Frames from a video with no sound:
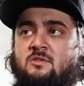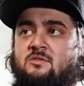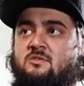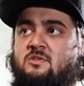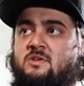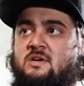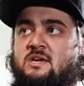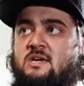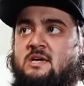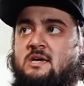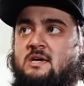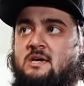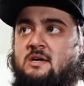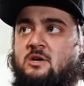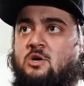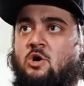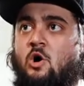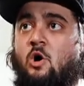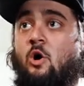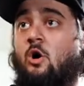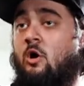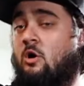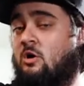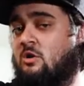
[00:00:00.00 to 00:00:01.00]
the
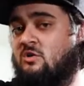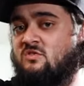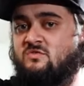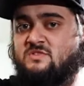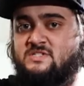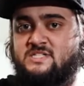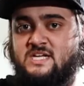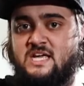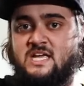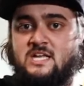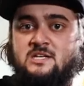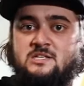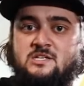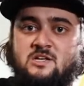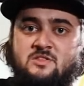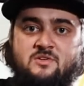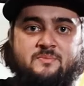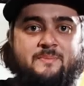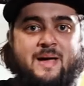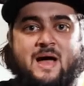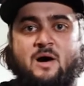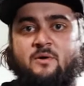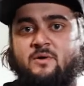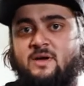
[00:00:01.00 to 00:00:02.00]
carves into the
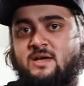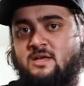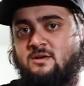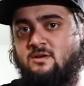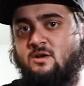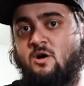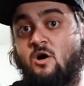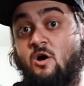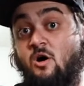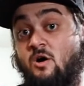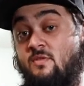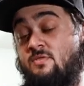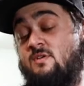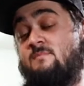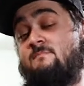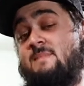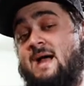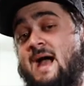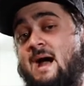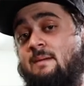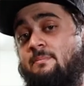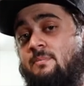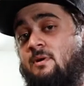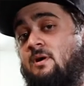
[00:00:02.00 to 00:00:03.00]
mountain on the
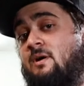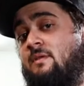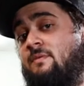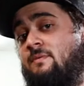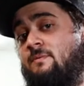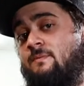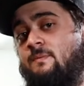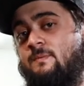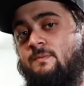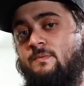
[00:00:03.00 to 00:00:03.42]
map on